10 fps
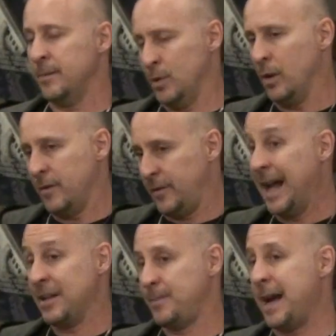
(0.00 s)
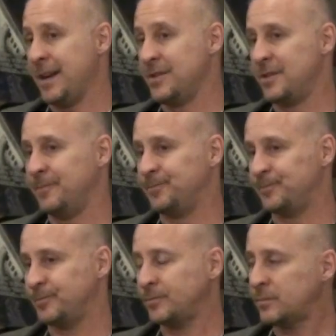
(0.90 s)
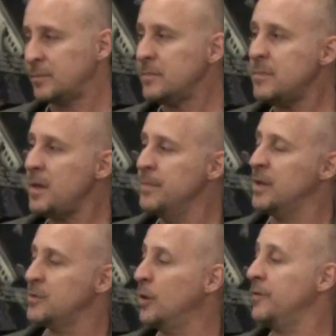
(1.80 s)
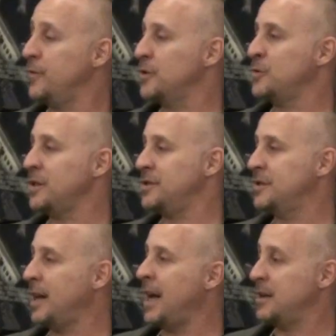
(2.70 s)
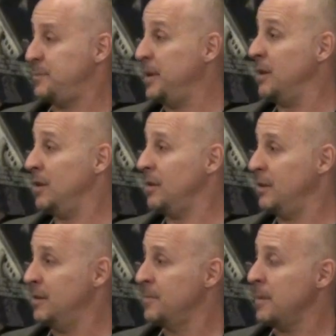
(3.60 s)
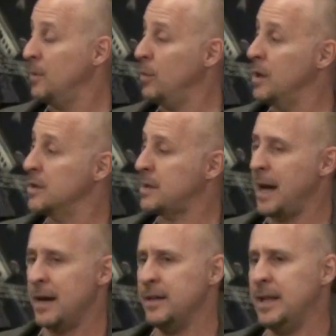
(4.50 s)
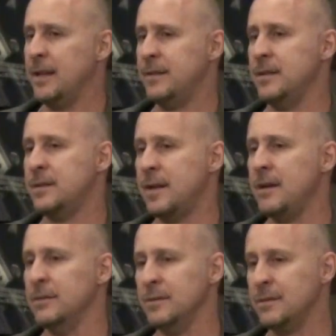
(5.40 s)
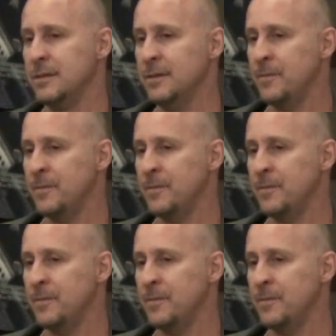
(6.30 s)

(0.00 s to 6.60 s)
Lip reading: I mean, all the flashbacks, because one of the first questions I asked Bill was, how did he get these skills?